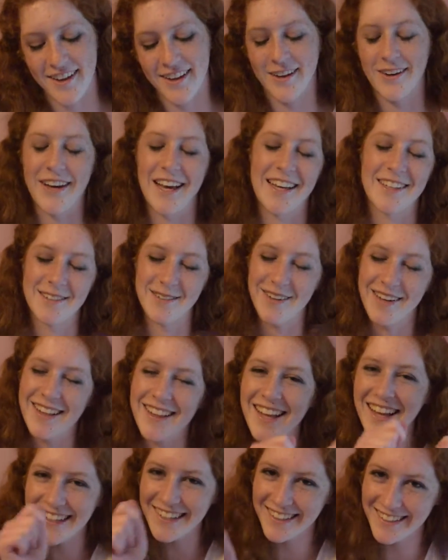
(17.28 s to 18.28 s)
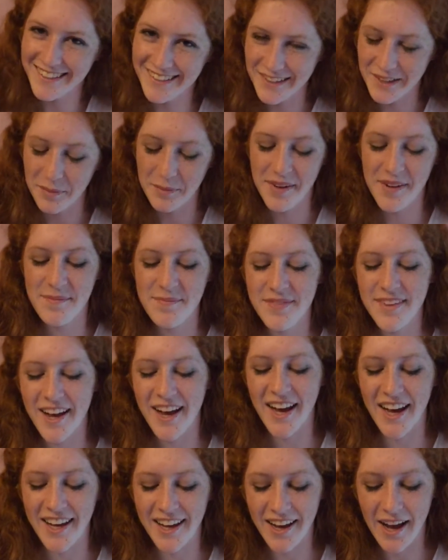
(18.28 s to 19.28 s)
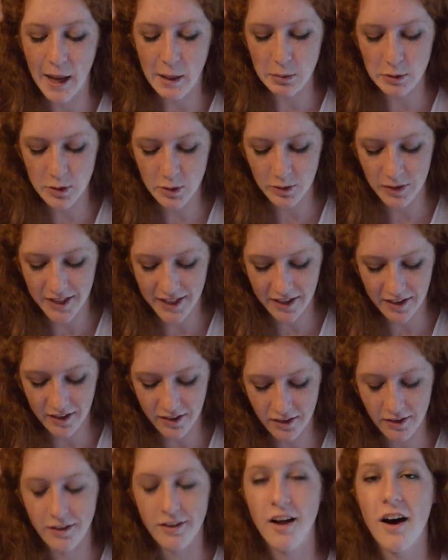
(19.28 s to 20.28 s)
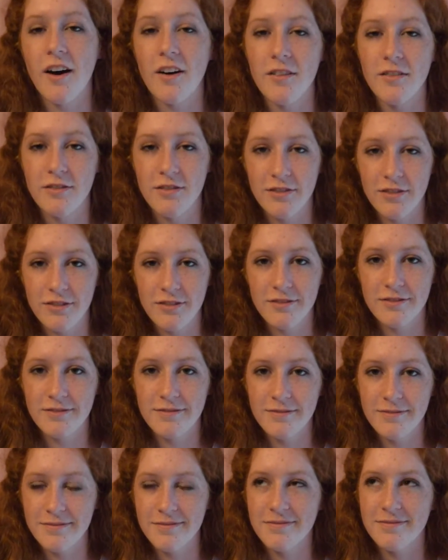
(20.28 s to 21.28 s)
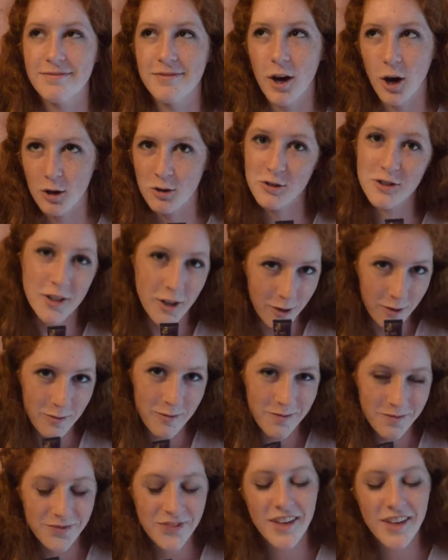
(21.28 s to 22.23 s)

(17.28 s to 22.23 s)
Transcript: Okay, so I lied a little bit. I absolutely love also